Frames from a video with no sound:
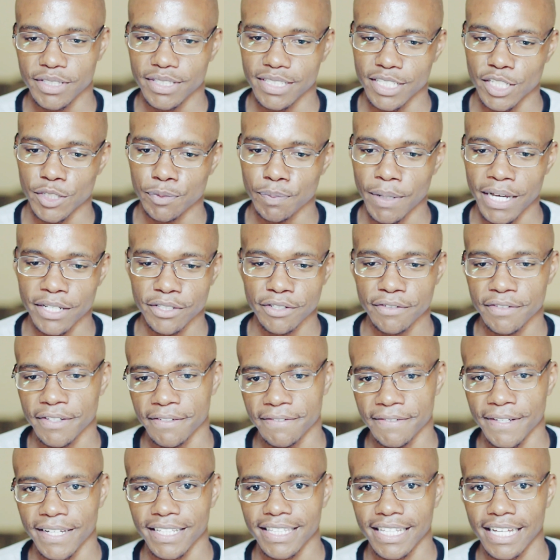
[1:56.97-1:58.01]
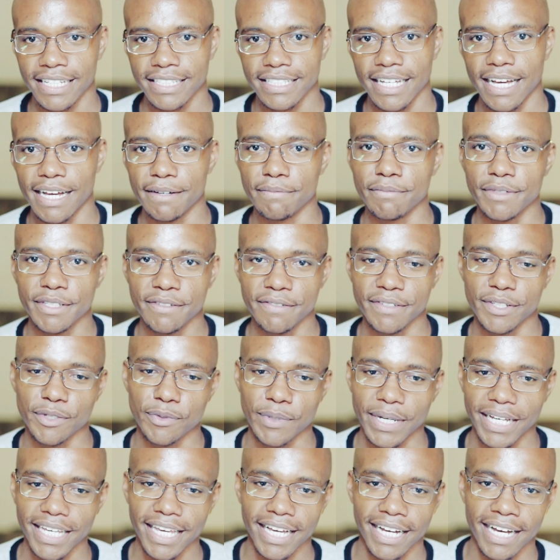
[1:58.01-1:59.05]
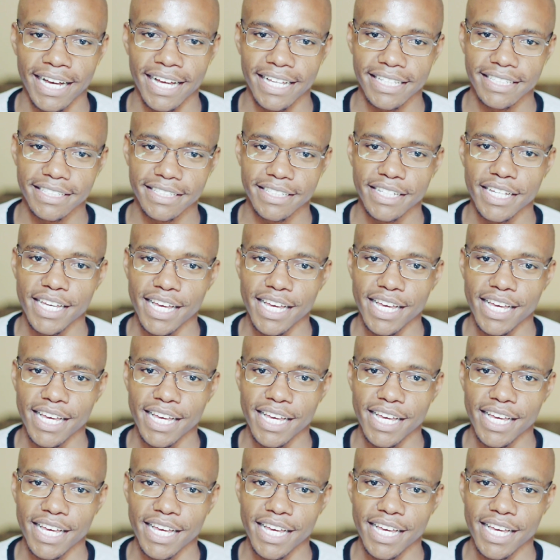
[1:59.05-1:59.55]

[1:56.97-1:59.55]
despite of the fact that I'm even working hard,